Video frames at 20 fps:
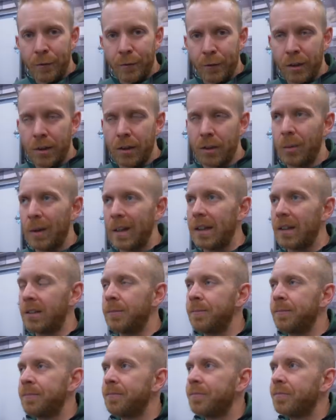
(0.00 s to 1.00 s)
for, well,
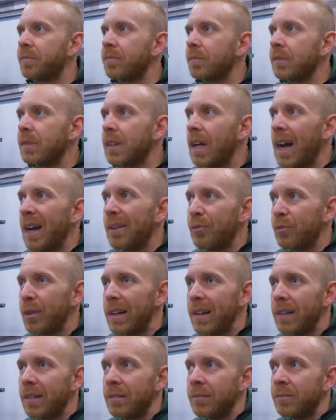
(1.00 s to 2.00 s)
I've
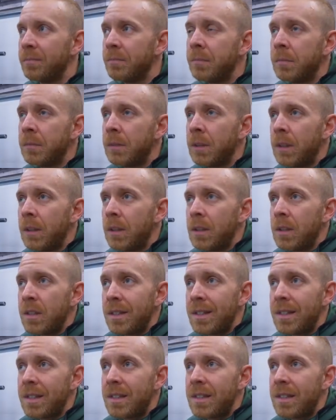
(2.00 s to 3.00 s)
written
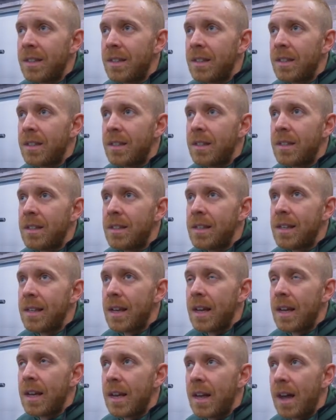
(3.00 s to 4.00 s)

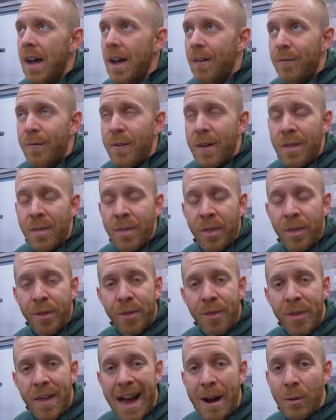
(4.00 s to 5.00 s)

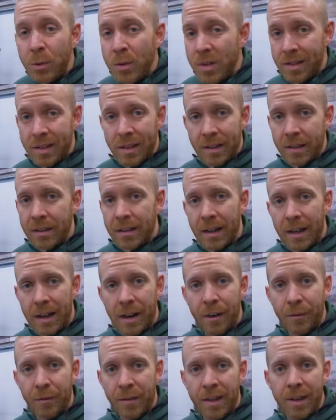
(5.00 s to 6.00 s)
7,000
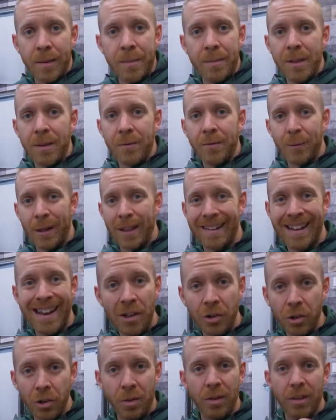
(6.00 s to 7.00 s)
of them, and with
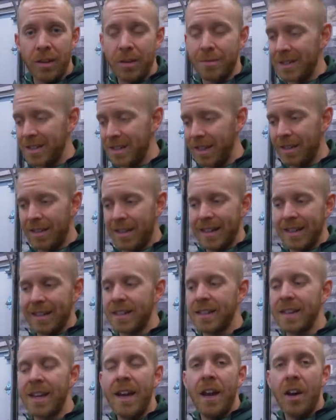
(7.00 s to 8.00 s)
algorithms and
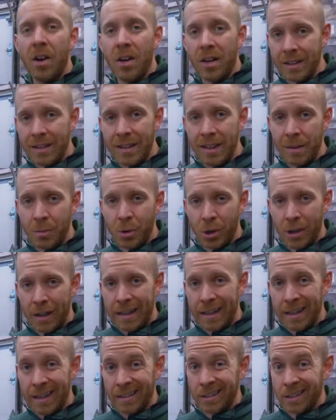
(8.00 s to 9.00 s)
things on
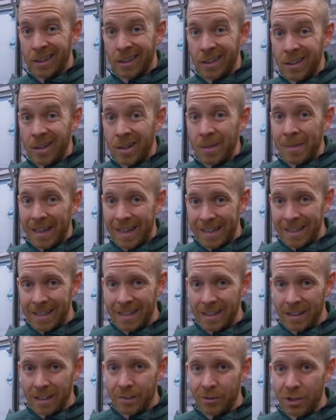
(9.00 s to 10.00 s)
teamtrainiac.com, it gets
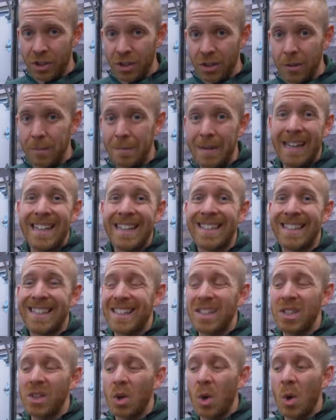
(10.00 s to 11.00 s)
delivered to you because
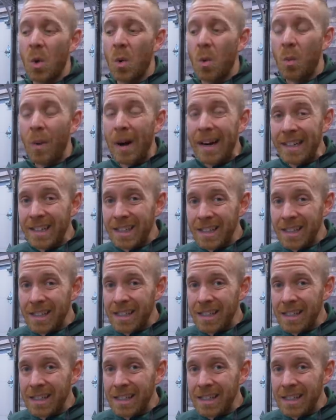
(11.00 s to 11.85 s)
it's quite